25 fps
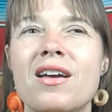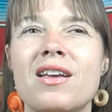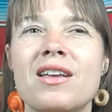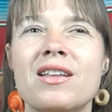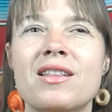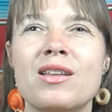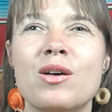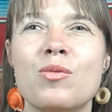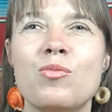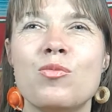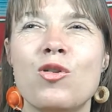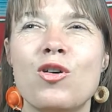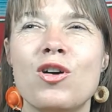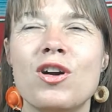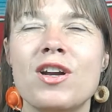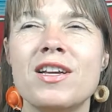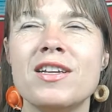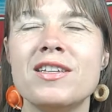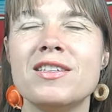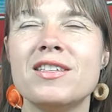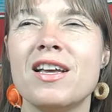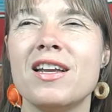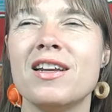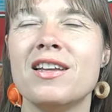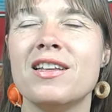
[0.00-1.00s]
in the
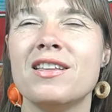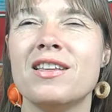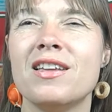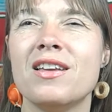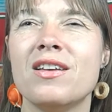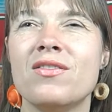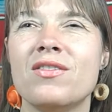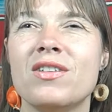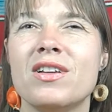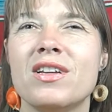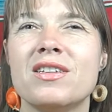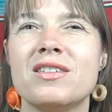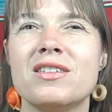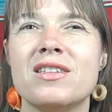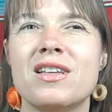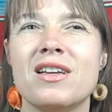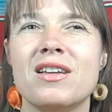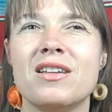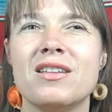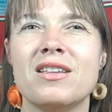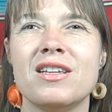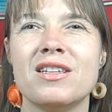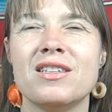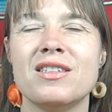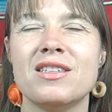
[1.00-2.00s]
mornings and in the evenings
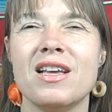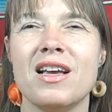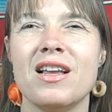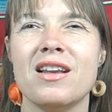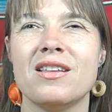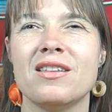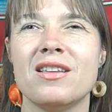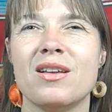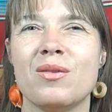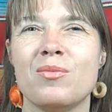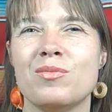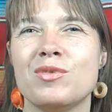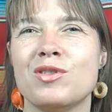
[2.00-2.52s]
they sell them.